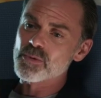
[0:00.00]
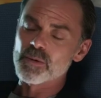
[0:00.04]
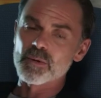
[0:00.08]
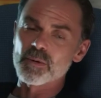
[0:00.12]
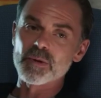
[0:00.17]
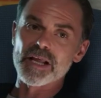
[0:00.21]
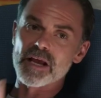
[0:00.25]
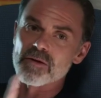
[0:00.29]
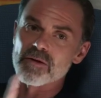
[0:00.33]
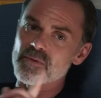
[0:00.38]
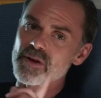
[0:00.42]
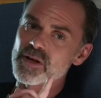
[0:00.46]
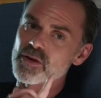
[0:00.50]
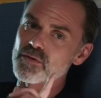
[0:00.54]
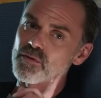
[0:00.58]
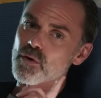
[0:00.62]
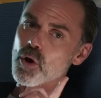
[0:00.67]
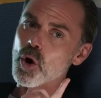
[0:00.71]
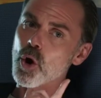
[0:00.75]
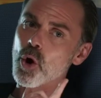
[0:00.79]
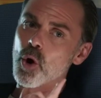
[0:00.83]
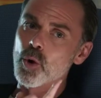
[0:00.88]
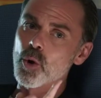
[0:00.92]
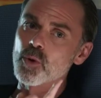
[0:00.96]
we will get rid
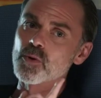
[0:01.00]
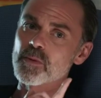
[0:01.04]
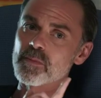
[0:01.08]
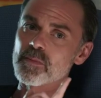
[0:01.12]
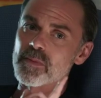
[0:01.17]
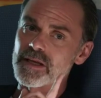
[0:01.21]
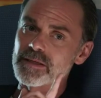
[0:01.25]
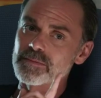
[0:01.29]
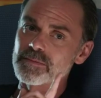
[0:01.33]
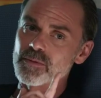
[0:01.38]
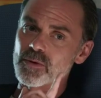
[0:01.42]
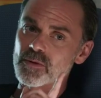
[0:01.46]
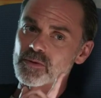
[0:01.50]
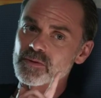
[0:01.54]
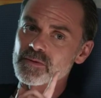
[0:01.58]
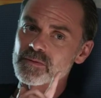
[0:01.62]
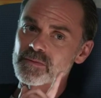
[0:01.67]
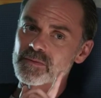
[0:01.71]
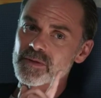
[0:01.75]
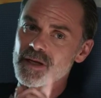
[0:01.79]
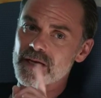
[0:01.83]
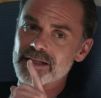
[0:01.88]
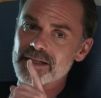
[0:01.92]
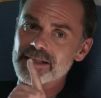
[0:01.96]
of all the people
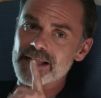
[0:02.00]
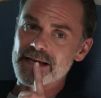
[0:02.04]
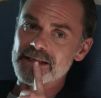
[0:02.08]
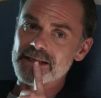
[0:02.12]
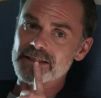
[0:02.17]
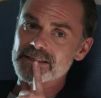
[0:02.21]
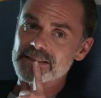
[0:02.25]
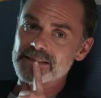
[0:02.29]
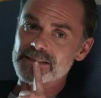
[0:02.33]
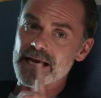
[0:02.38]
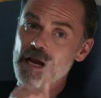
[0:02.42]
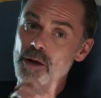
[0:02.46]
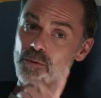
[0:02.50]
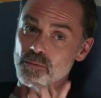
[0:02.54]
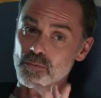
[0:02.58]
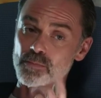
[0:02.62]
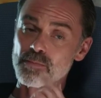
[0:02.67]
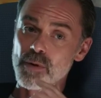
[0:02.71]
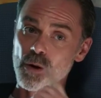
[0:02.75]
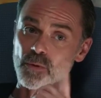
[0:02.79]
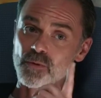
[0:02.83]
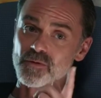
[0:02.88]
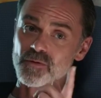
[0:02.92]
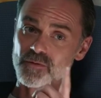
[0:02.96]
that are letting us
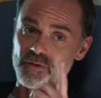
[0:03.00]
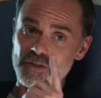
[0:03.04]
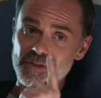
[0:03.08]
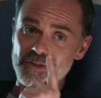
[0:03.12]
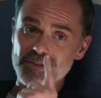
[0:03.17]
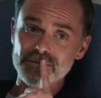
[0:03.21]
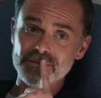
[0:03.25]
down, both of